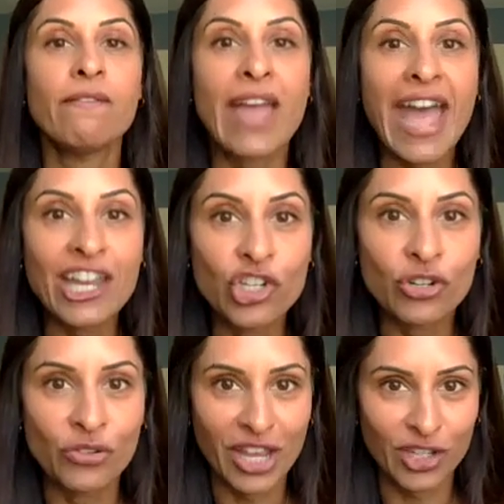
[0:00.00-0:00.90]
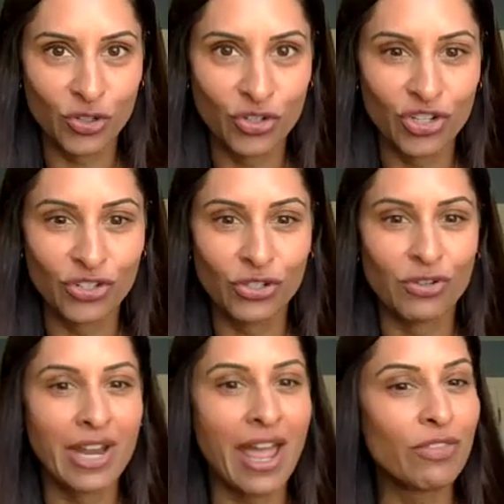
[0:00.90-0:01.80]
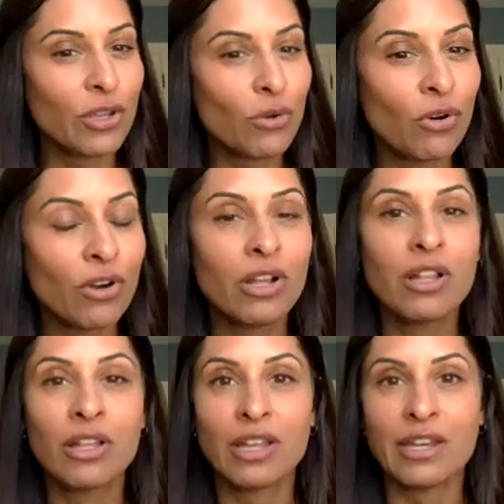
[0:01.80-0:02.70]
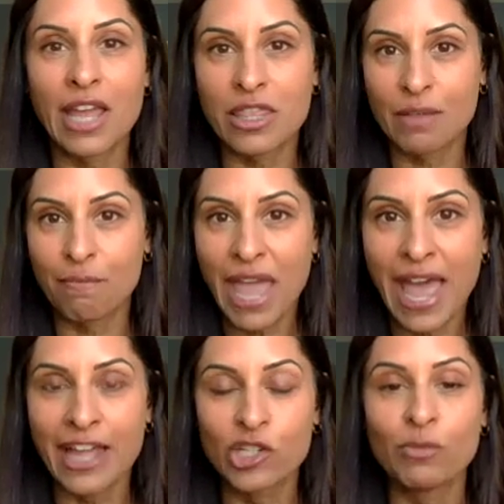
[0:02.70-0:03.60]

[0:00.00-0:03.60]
vaginal estrogen, so not the oral and not the patch,